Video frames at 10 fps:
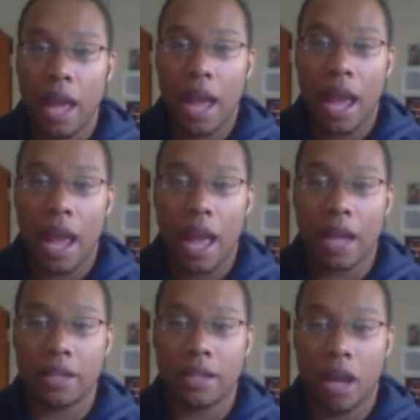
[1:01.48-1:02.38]

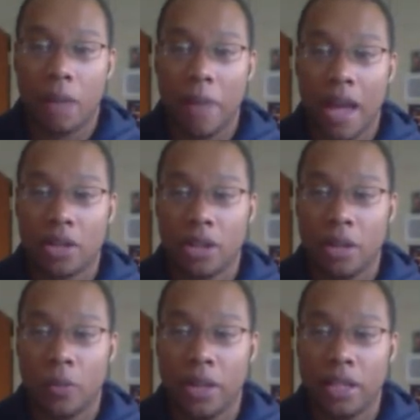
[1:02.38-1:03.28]
And
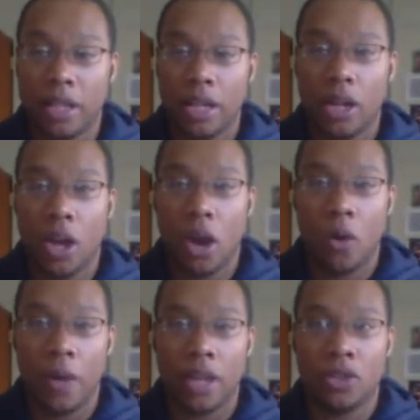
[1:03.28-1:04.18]
actually, we did
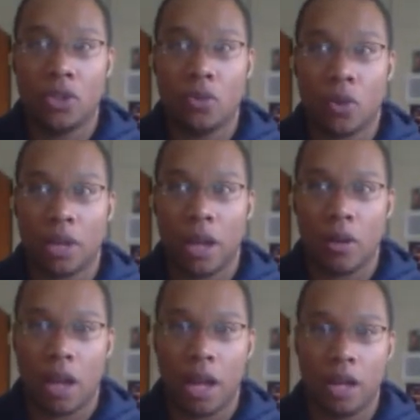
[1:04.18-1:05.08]
go into North
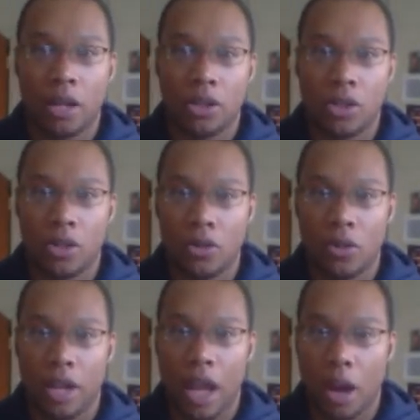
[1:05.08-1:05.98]
Carolina to
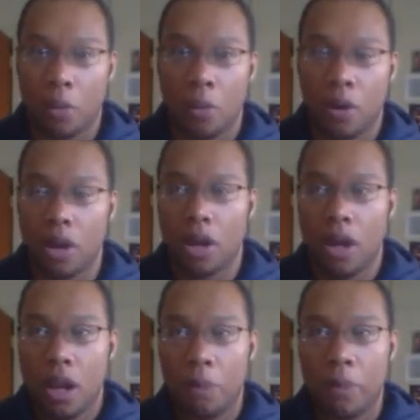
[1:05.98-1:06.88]
the airport,
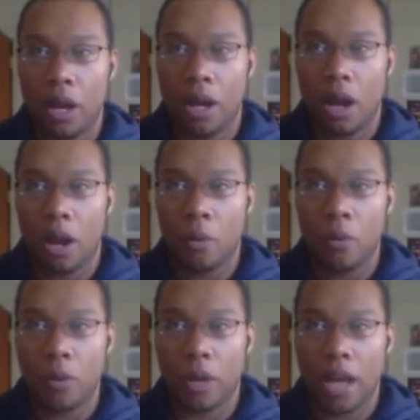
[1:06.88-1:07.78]
but
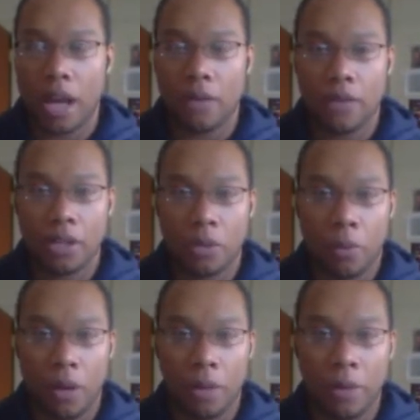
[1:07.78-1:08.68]
we were kind of
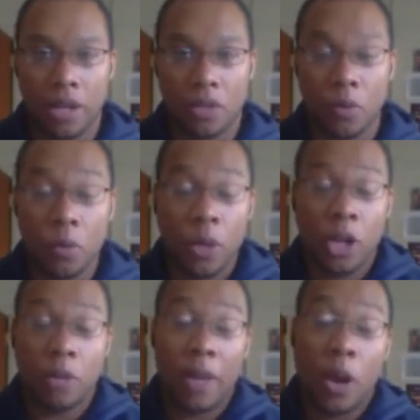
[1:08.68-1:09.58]
disappointed because we
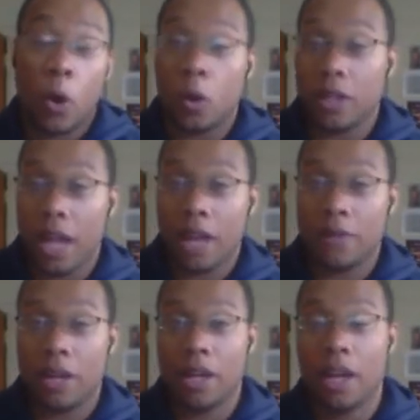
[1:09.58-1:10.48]
could have made a whole day
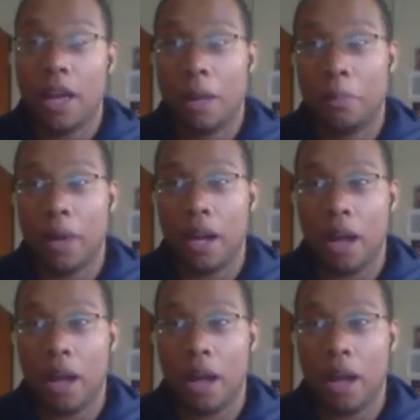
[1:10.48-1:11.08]
of it. But,